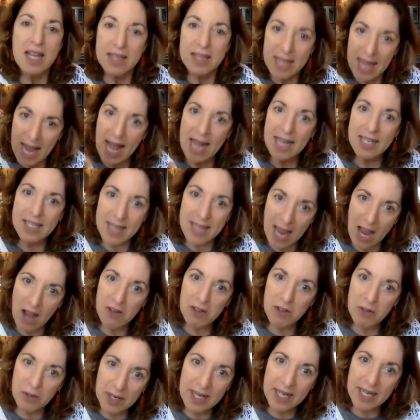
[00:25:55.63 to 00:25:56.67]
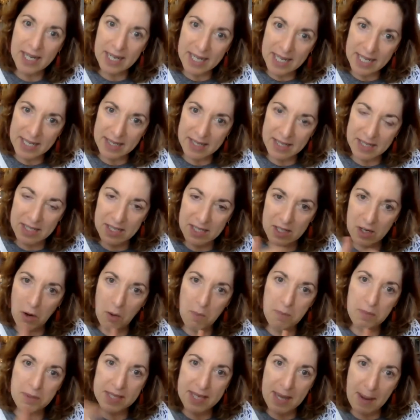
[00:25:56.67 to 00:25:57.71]
That's how you get in. The
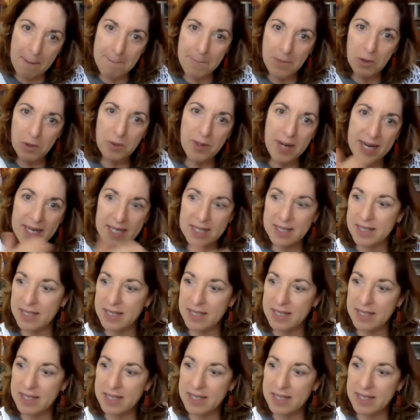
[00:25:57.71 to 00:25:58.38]
soap separates